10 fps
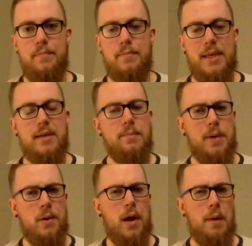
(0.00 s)
being
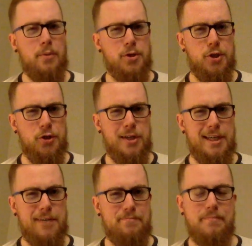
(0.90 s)
about
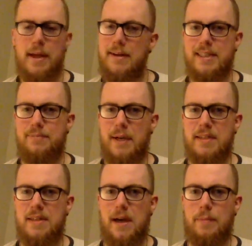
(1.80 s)
opportunity,
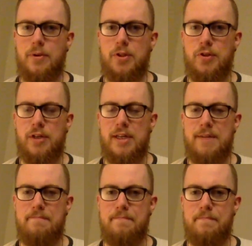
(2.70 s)
unexpected opportunity.